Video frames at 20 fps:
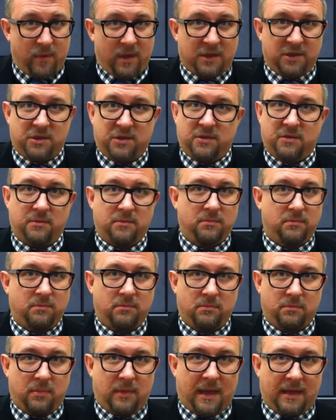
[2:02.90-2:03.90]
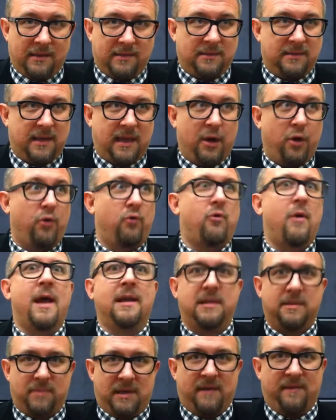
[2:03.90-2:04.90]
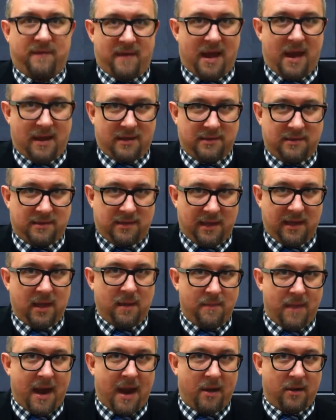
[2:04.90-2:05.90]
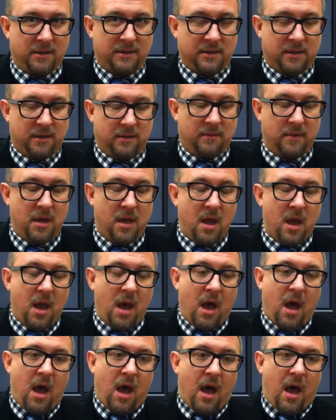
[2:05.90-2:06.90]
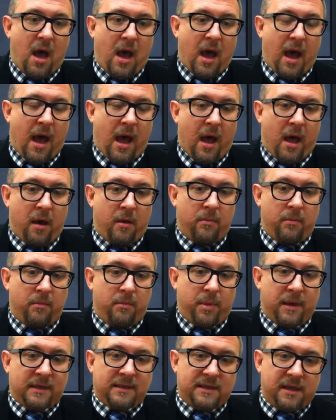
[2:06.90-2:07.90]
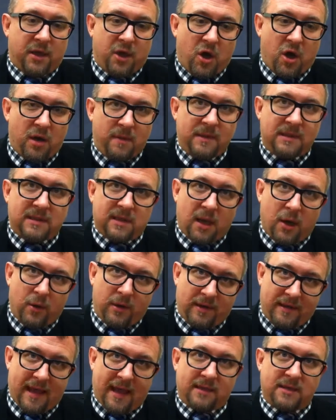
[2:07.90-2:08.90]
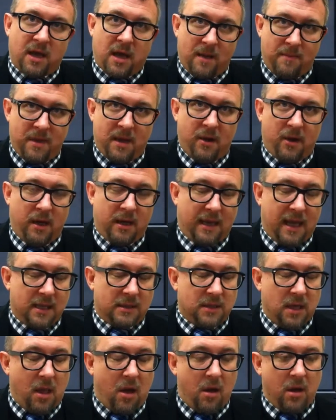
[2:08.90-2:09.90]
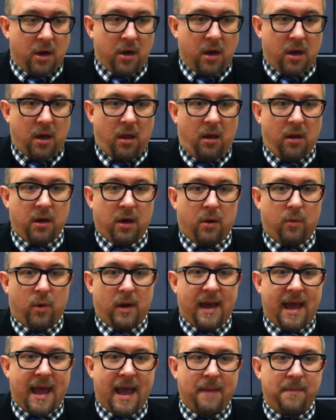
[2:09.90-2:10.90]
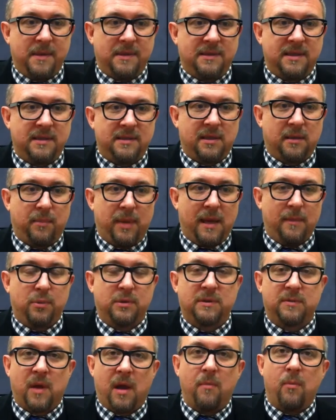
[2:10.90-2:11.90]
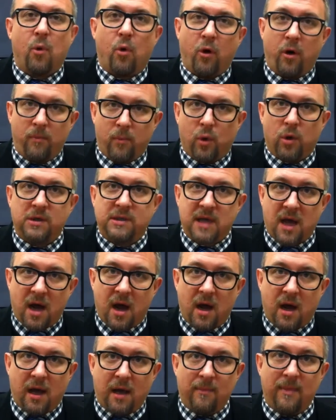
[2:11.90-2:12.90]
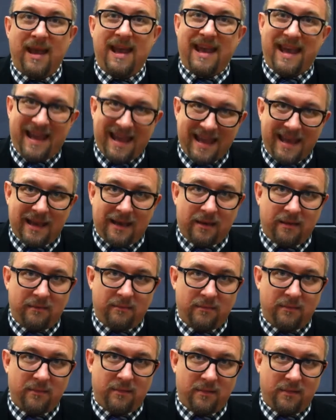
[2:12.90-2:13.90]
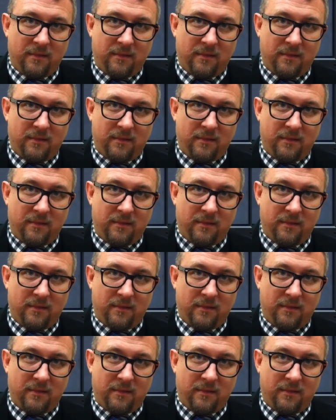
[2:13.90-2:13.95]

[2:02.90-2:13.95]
which is incredibly fast in comparison. But as the economy slowed and that time period gets longer and longer, what happens is that people spend more and more time in